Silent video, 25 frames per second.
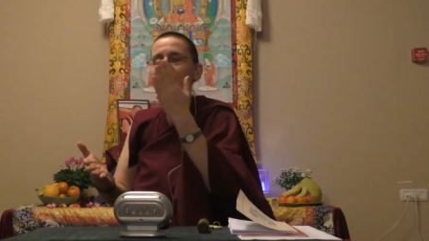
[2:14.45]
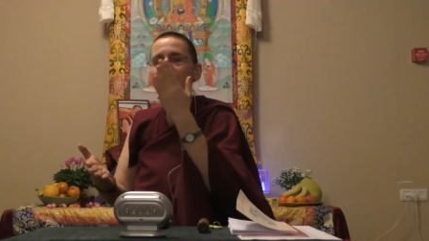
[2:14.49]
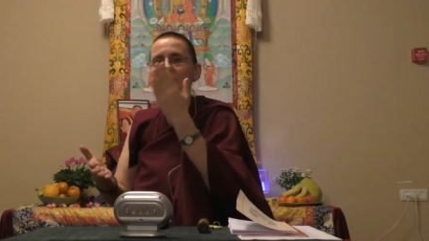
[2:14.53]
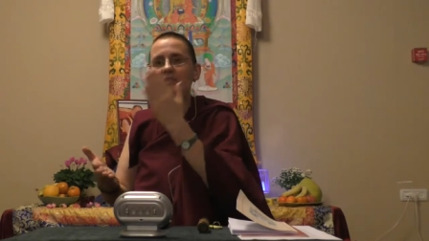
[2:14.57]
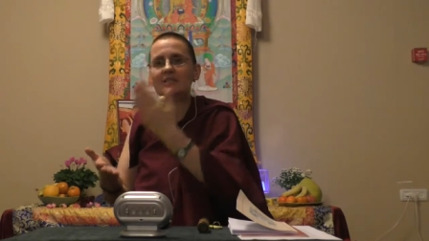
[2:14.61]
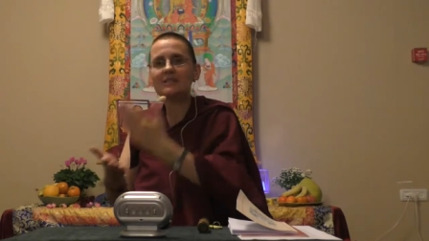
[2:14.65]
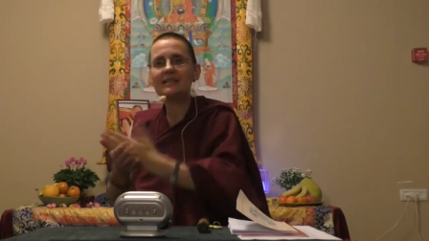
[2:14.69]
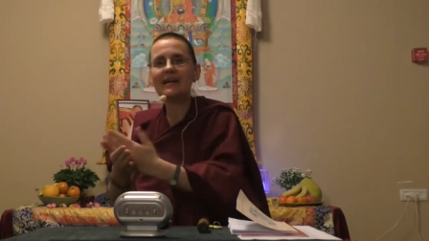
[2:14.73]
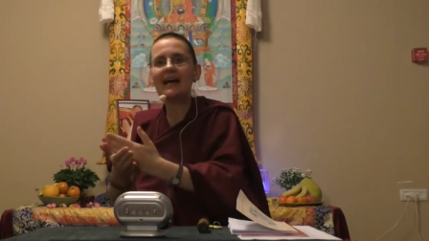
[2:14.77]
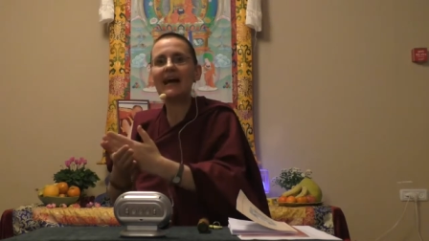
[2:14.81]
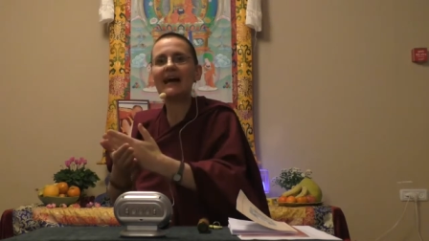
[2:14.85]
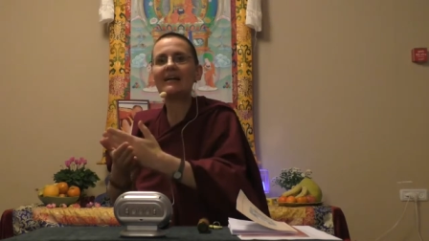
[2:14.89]

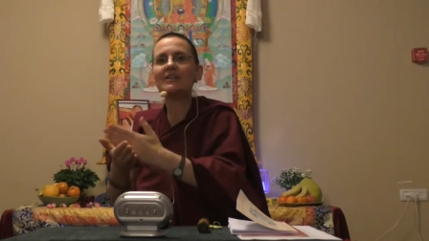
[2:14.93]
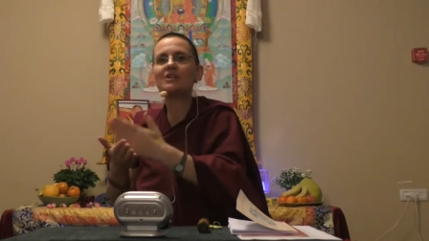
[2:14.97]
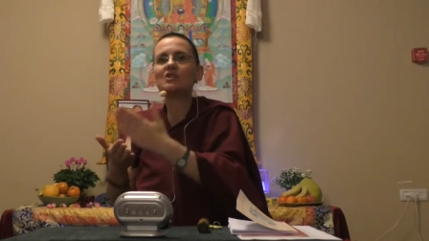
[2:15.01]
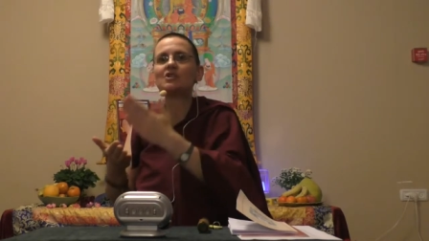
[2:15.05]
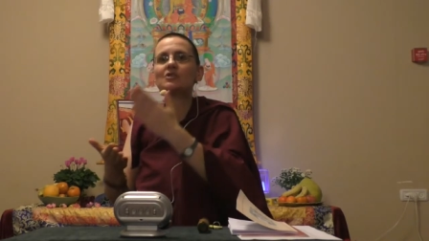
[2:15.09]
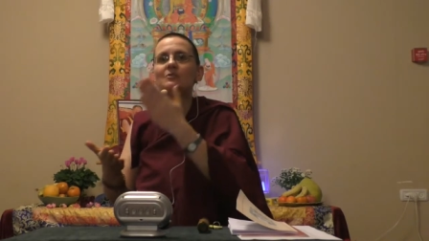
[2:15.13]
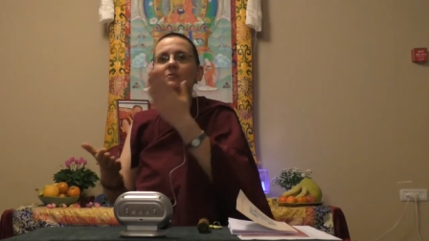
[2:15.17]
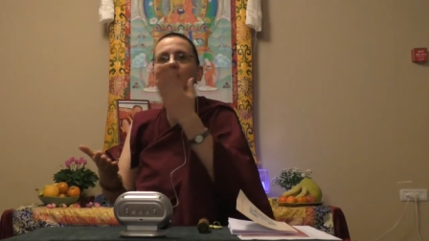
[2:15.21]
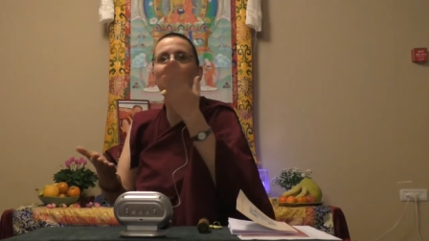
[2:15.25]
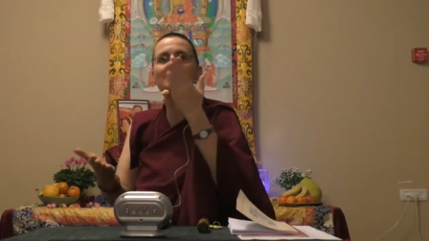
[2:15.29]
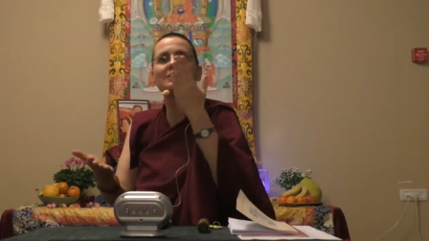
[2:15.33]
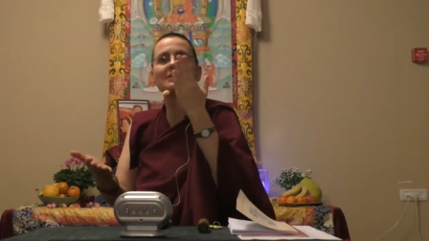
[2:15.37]

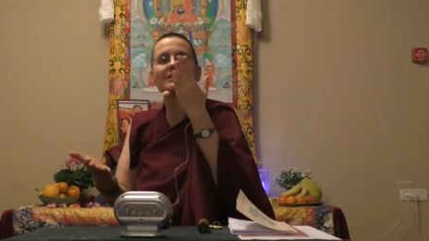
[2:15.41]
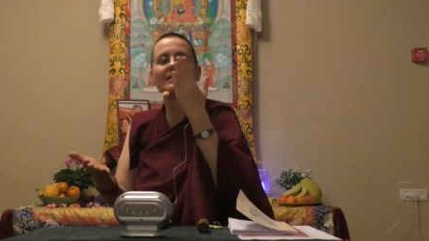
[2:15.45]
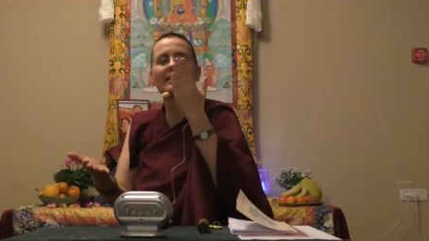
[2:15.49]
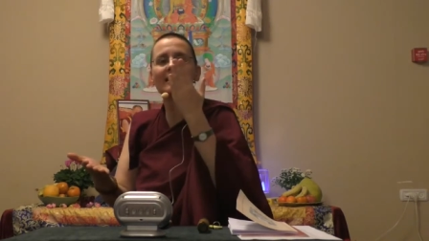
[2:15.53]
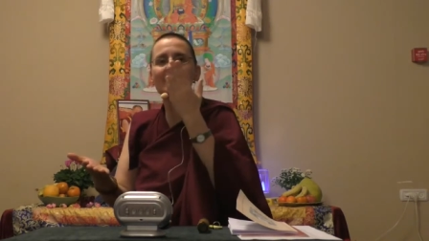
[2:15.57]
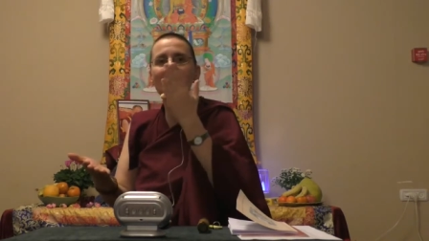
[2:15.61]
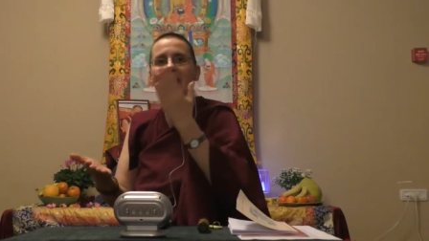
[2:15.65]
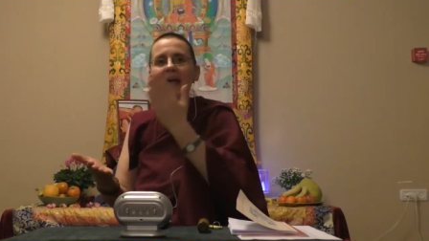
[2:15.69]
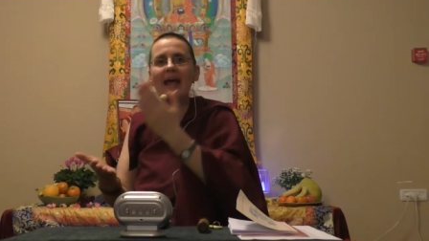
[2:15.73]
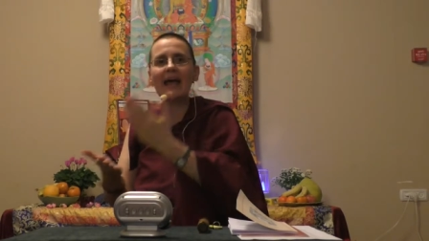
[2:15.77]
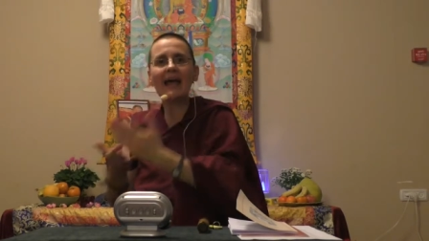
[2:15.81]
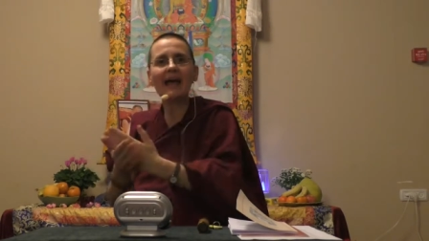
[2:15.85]
attachment
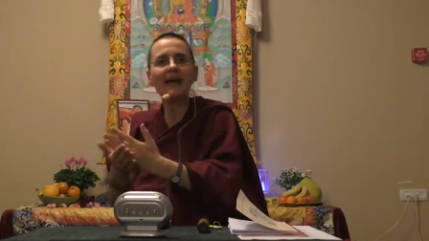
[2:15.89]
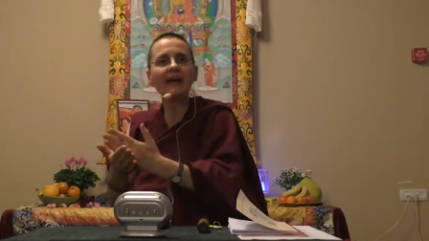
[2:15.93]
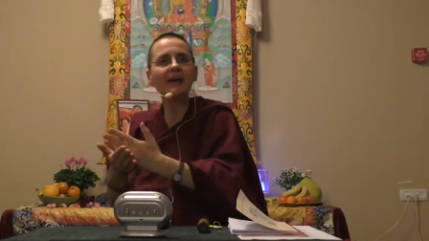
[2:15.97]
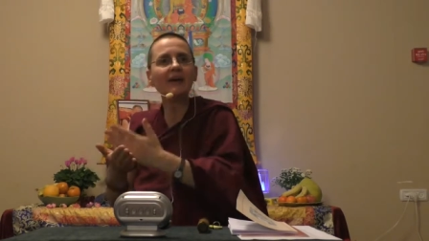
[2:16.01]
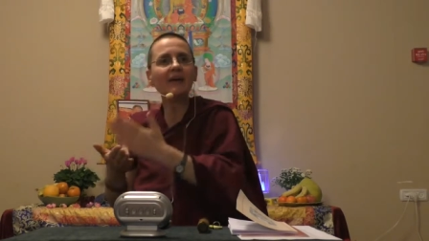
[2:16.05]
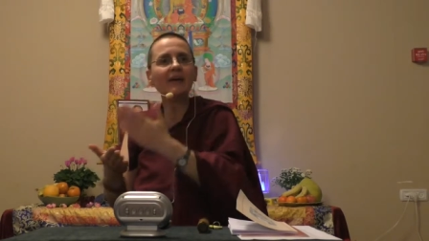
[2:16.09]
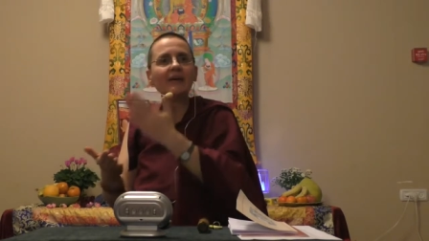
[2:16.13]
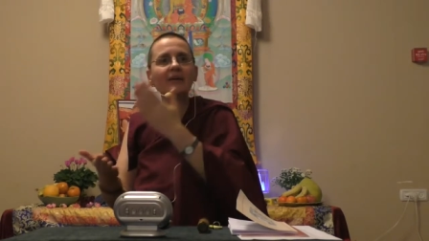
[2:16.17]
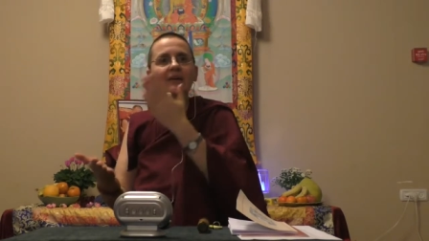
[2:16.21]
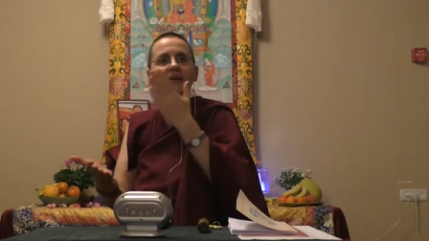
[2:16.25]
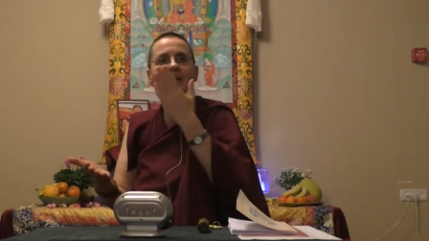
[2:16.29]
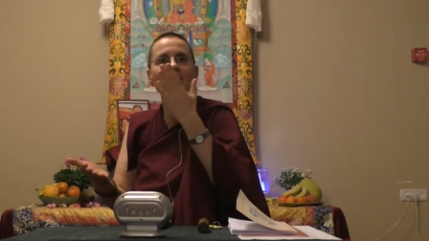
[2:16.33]
and
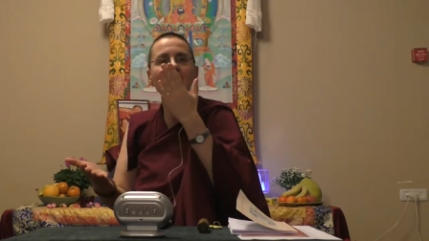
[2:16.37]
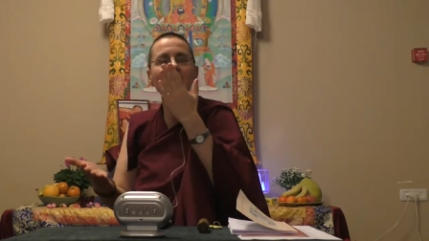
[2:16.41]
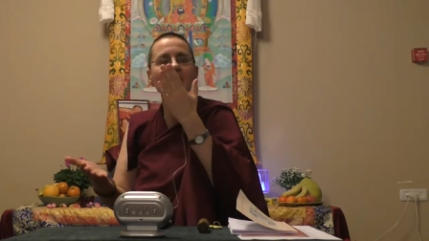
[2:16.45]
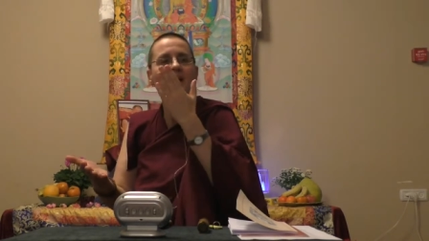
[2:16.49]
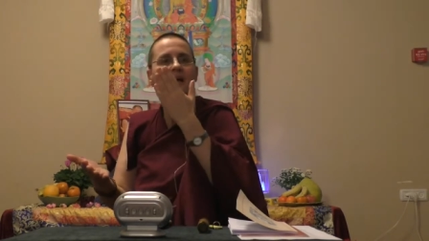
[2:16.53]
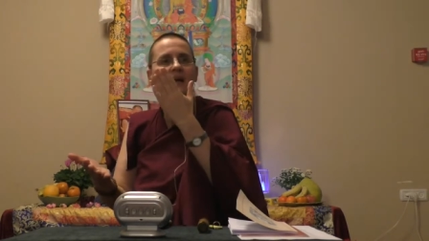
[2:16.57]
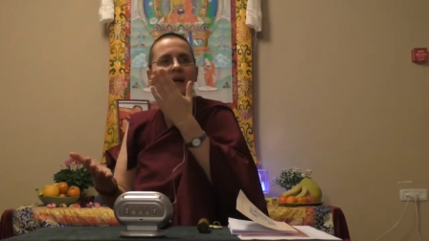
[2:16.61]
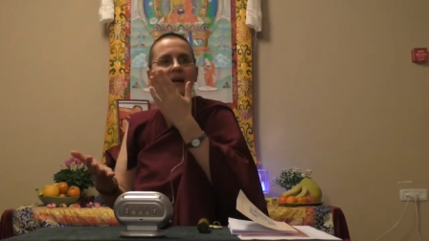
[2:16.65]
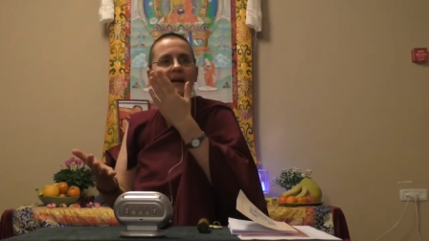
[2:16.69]
anger and